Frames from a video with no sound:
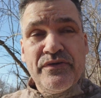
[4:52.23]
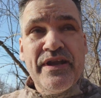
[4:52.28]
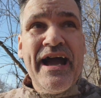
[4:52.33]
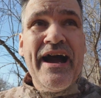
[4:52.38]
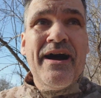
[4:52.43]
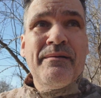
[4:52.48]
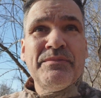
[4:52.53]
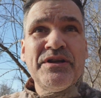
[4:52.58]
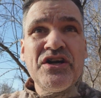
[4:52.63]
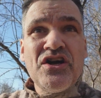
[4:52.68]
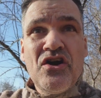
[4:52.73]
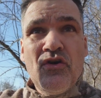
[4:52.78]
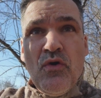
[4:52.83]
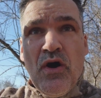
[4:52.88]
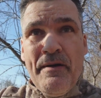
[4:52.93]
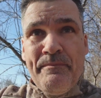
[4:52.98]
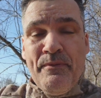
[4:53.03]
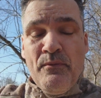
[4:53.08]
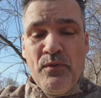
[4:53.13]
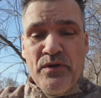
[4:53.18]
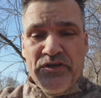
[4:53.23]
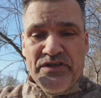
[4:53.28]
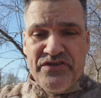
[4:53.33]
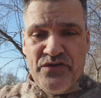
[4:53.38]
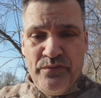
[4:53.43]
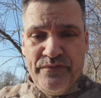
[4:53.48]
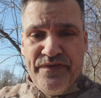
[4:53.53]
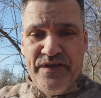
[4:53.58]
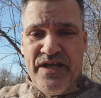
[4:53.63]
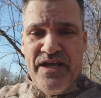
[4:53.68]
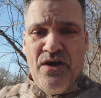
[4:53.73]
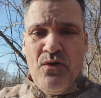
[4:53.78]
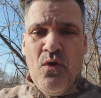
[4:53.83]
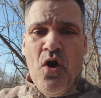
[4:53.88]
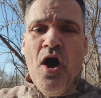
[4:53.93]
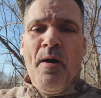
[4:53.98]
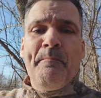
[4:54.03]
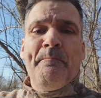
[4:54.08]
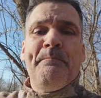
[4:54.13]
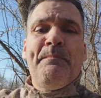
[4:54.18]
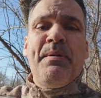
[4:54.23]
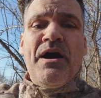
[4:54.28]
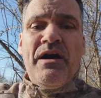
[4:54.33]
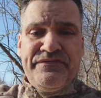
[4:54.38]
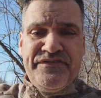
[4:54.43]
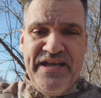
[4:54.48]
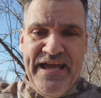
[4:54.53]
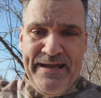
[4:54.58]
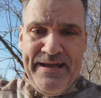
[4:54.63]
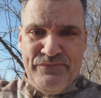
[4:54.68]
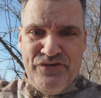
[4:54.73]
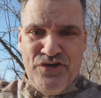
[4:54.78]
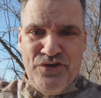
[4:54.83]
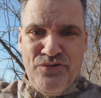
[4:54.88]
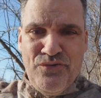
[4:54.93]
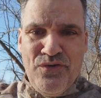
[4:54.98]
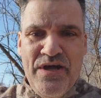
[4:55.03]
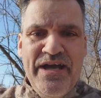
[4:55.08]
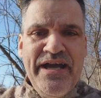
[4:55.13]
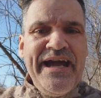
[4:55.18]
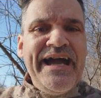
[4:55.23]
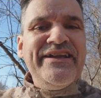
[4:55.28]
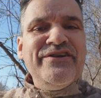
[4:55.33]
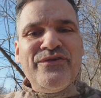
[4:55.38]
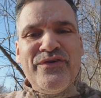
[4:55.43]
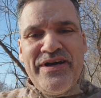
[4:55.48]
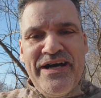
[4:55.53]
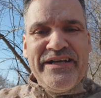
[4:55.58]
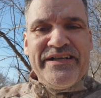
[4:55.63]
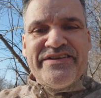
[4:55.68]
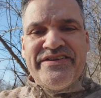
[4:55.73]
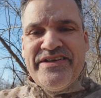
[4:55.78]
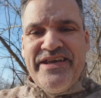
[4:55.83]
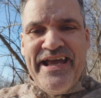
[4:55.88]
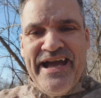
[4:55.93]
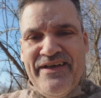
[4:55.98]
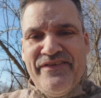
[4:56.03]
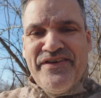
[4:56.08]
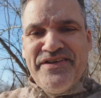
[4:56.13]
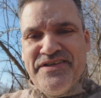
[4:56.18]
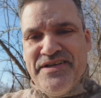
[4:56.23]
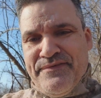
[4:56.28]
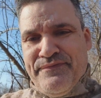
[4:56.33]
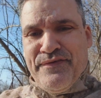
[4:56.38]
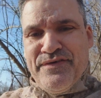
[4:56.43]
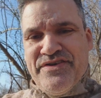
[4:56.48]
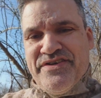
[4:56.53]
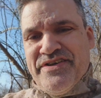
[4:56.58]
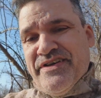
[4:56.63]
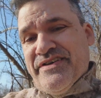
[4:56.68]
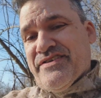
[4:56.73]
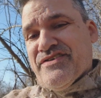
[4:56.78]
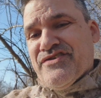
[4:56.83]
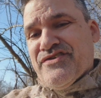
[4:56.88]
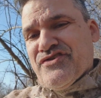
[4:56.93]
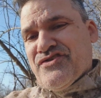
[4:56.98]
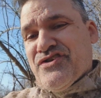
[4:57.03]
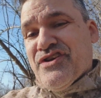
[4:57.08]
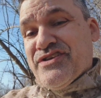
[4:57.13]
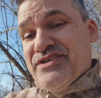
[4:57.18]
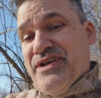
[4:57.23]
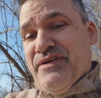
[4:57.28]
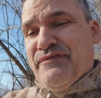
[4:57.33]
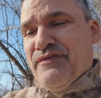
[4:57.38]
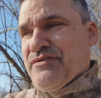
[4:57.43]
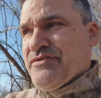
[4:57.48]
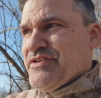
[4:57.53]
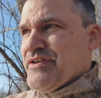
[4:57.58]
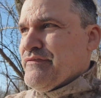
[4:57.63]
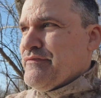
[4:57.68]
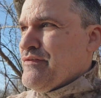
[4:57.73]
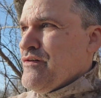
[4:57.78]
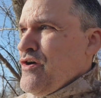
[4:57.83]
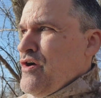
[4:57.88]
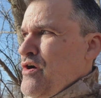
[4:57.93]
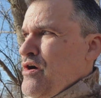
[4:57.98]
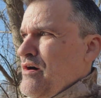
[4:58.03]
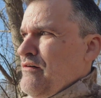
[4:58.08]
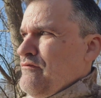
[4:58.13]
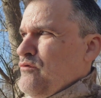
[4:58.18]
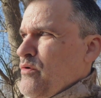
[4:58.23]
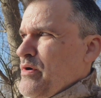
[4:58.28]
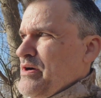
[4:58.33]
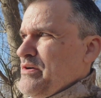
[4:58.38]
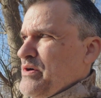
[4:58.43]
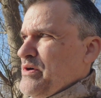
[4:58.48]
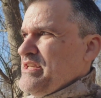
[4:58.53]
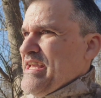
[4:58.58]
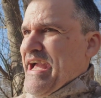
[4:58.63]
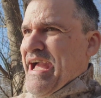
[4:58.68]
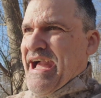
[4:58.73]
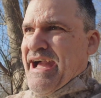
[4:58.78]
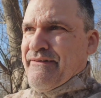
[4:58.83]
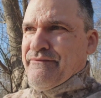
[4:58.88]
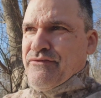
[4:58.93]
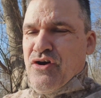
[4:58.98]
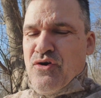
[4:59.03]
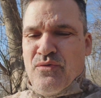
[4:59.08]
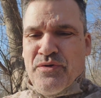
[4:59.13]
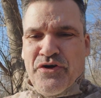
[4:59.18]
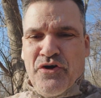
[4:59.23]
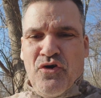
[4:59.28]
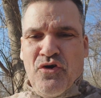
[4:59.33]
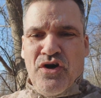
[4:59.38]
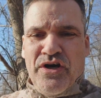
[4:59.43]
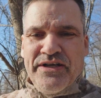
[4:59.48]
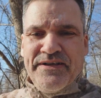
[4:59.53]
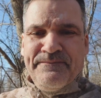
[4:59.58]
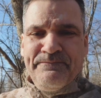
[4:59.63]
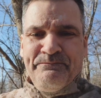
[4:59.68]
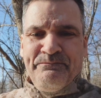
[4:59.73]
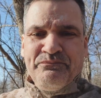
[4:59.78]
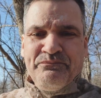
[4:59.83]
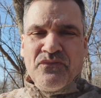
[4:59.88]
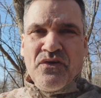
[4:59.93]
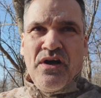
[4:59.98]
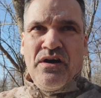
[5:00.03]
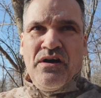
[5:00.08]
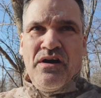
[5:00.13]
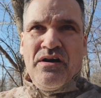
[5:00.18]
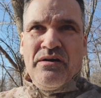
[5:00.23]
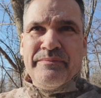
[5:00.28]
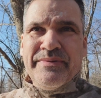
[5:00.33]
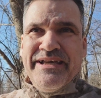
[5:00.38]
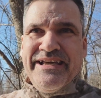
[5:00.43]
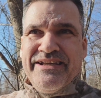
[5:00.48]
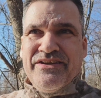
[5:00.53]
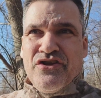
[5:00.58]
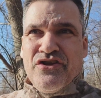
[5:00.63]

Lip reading: Now I'm going to go up and we're going to do a video above Dam 2, and you can kind of see how the difference is and just the difference of what you have going on in